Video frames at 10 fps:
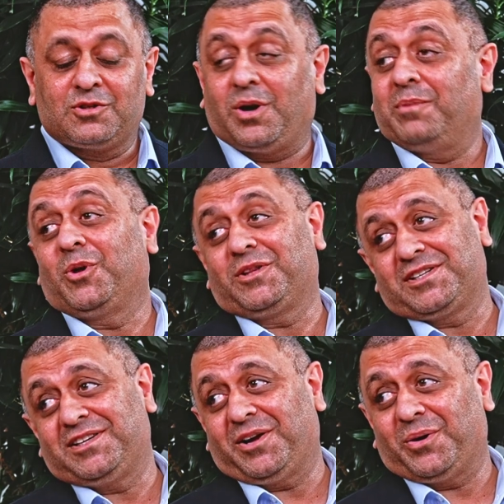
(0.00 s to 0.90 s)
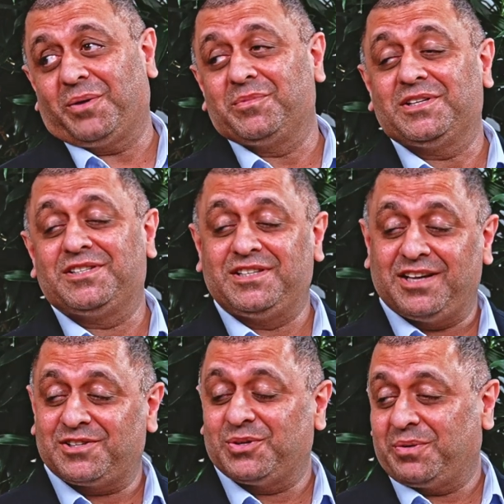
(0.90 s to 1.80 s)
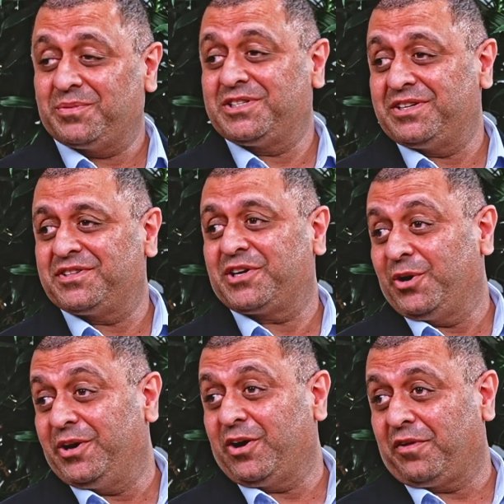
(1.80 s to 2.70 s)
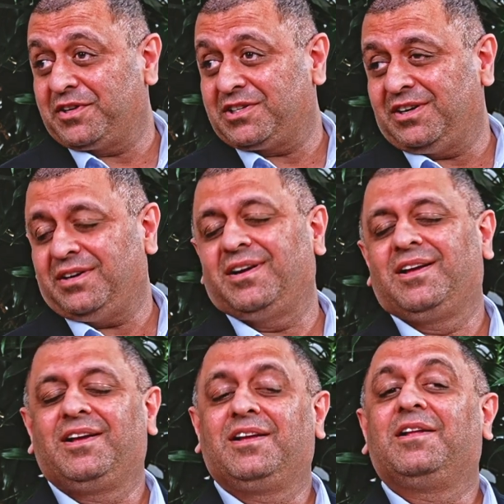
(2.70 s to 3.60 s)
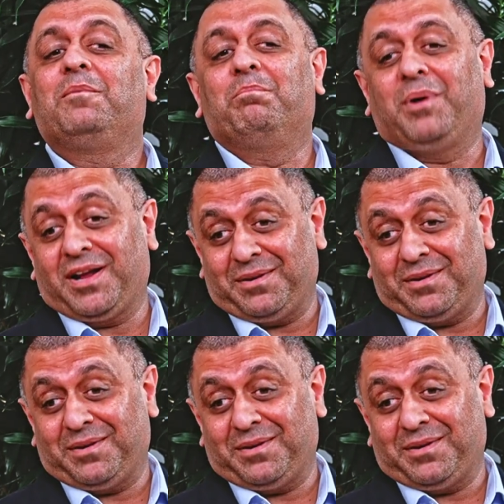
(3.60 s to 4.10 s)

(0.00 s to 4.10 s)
So I'm not the CIO, I'm the CSO, I'm the Chief Security Officer. That's even a name. But